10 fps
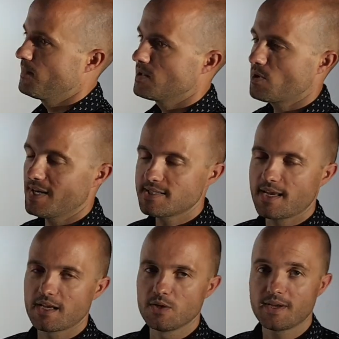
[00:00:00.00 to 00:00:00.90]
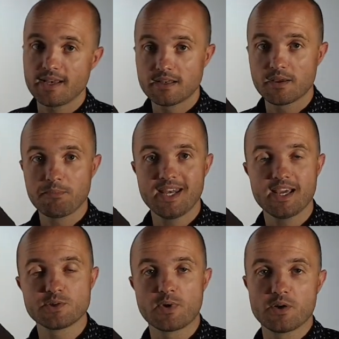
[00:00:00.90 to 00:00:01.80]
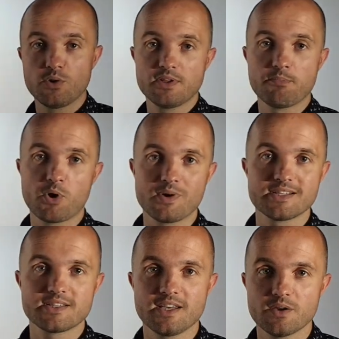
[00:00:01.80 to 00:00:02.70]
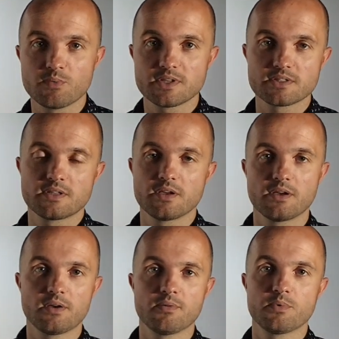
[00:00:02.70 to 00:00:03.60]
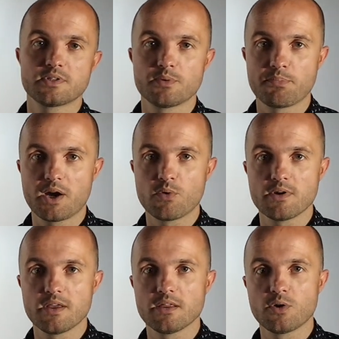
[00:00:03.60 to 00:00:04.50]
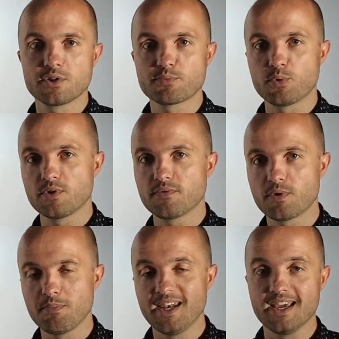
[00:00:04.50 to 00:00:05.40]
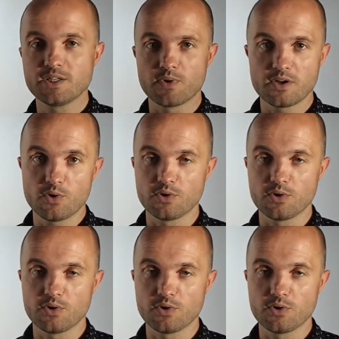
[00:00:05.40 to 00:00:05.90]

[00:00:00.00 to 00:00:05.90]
So let's take a look at the Mini H1 Ultimo and see what's the power in the hotspot of the Mini H1